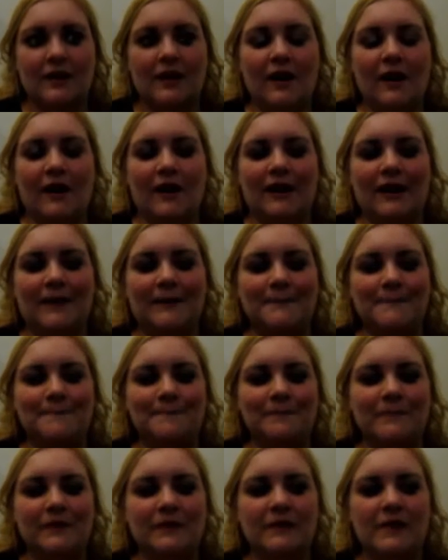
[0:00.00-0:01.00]
And
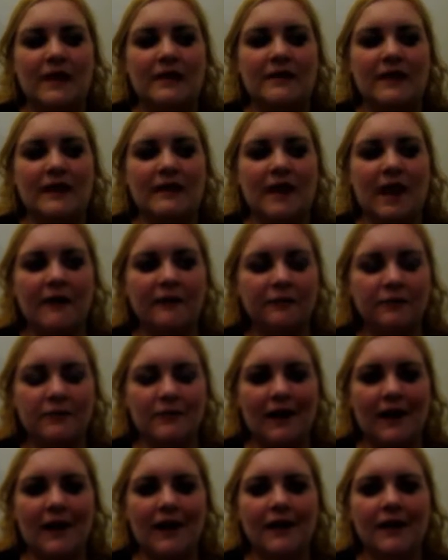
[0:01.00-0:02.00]
then after
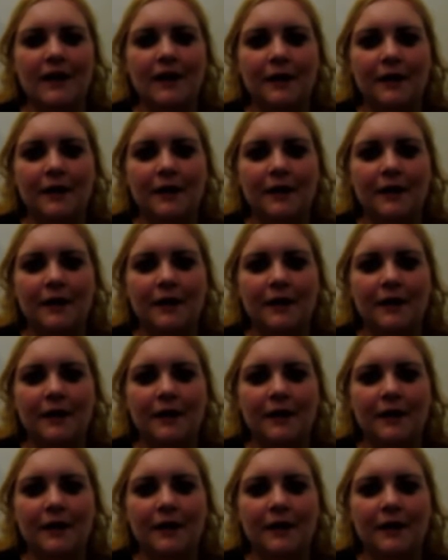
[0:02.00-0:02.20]
that,